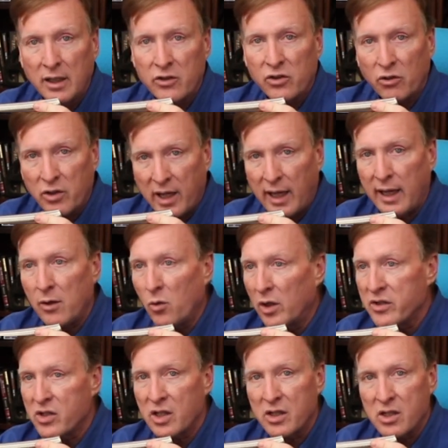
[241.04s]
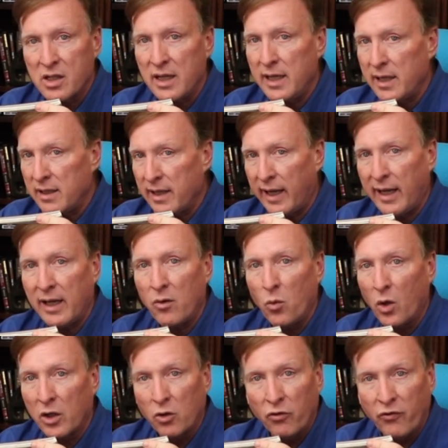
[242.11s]
So K116,
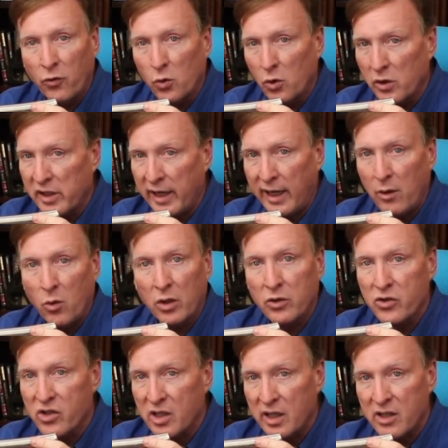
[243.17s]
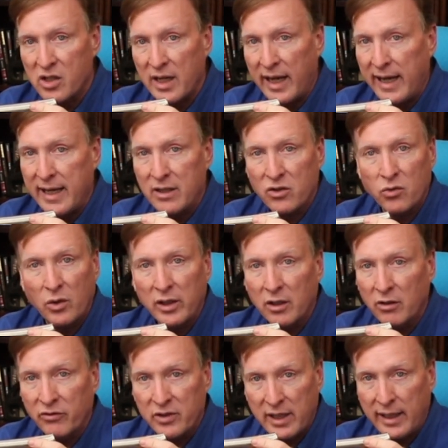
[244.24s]
K104, K106, 8,
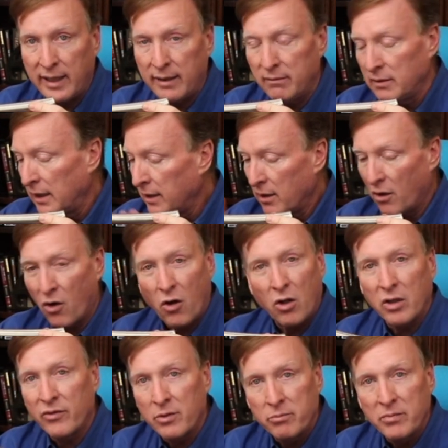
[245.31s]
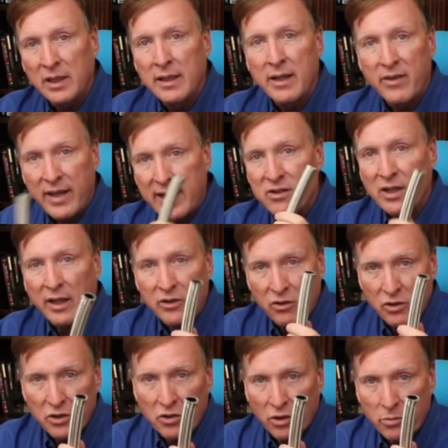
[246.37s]
12, 10, all of them, that's how you
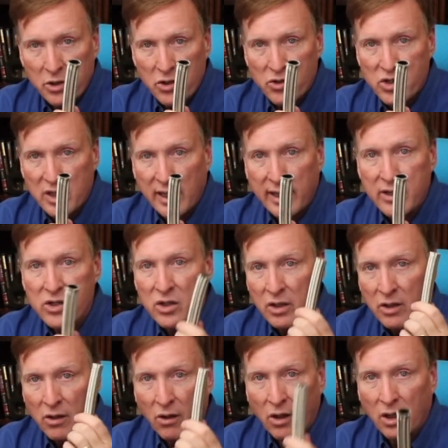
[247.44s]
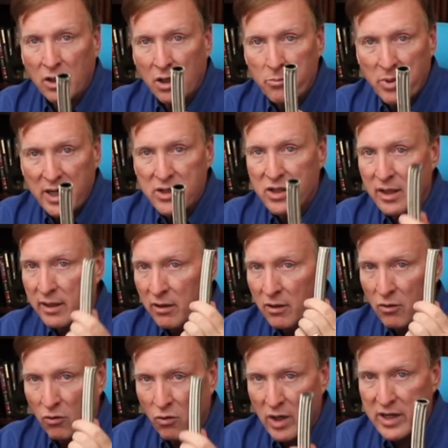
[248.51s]
determine your size on our basic
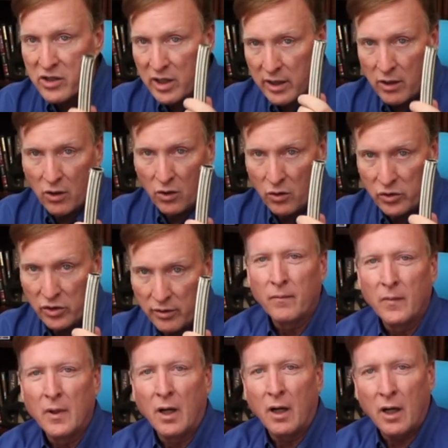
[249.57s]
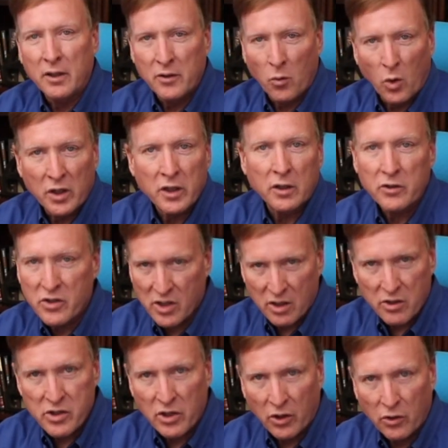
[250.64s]
racing hose. On the 100
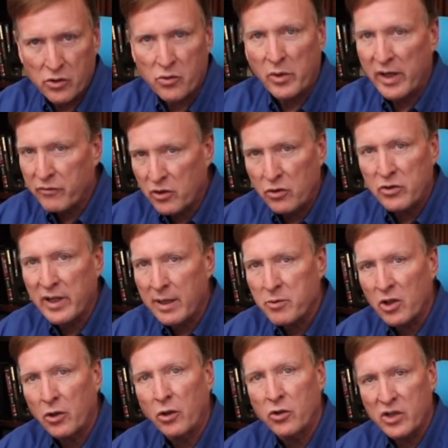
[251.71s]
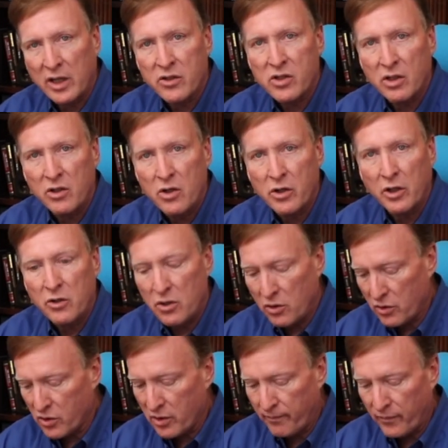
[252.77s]
series hose, we have 2 types of hose ends that you can
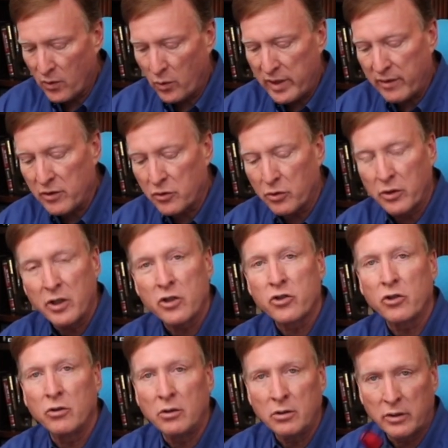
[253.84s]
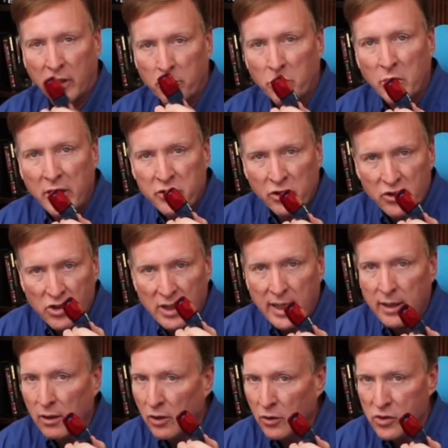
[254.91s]
use. We have the traditional compression
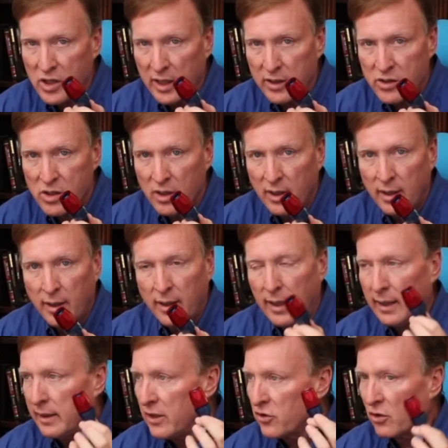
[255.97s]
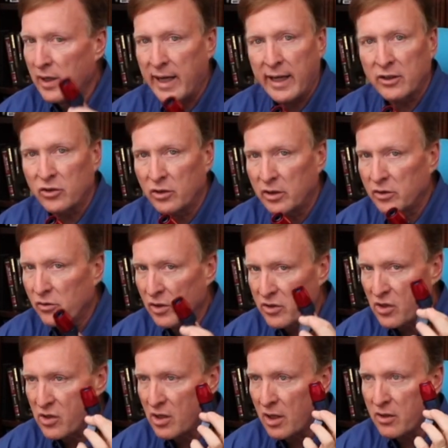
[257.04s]
style hose ends, and these are excellent.
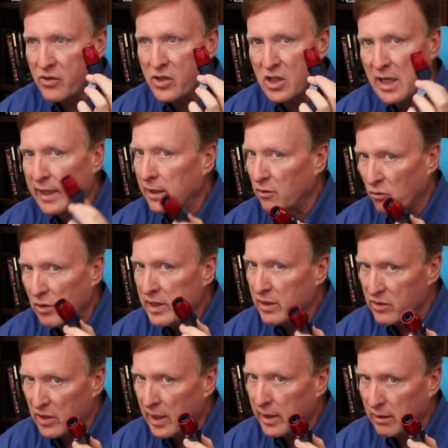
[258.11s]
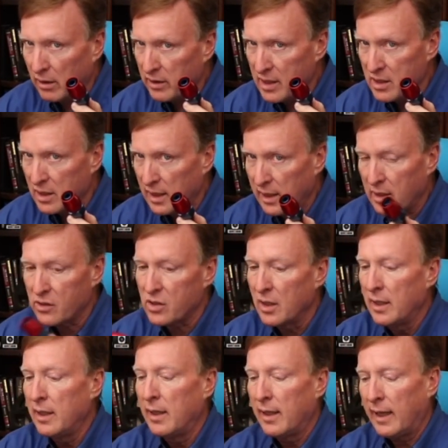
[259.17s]
This is our second redesign on these things,
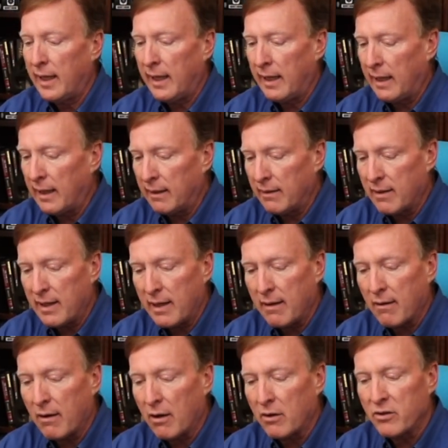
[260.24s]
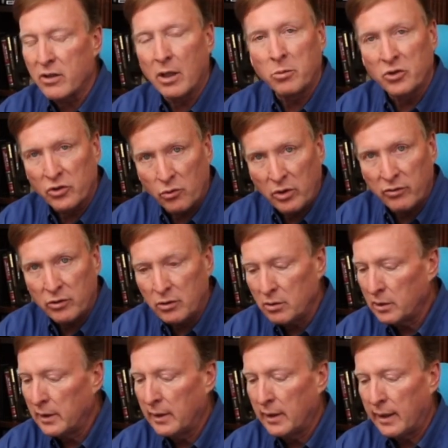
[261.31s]
and they are double swivel,
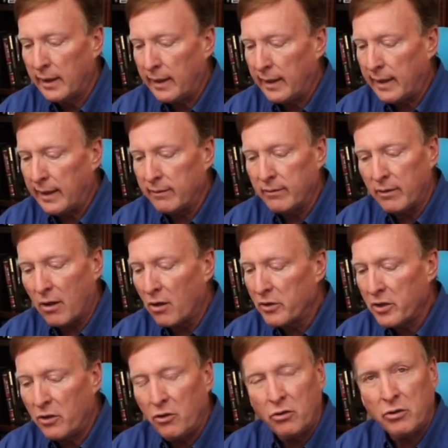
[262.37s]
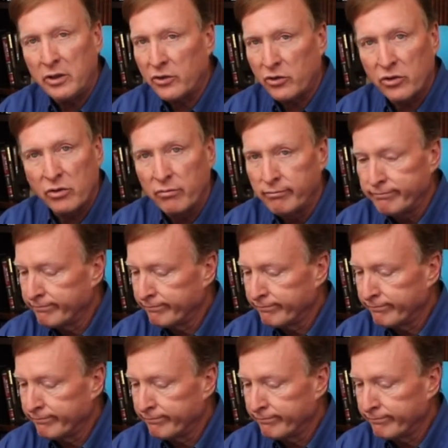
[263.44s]
and all you do is